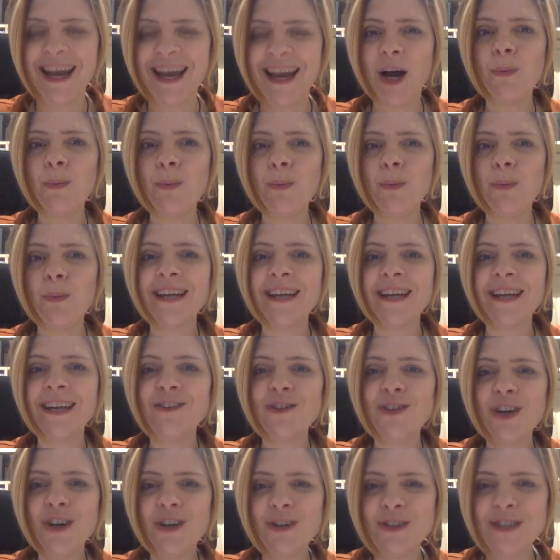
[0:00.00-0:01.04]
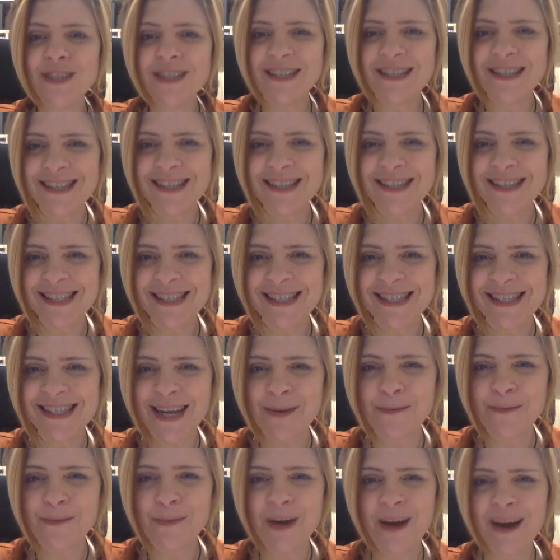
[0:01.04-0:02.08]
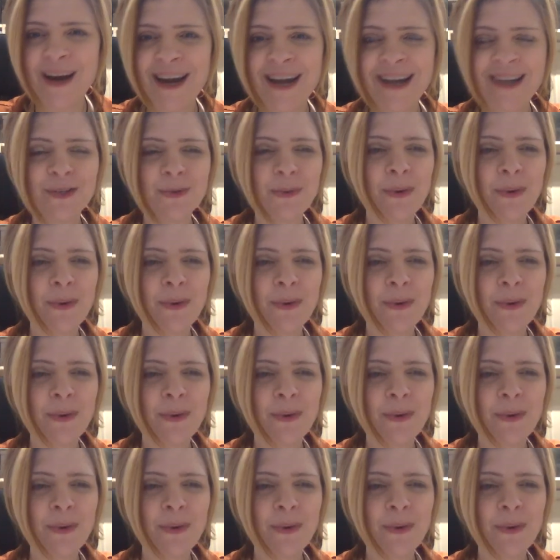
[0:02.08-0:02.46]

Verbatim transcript: And when I notice its state of mind,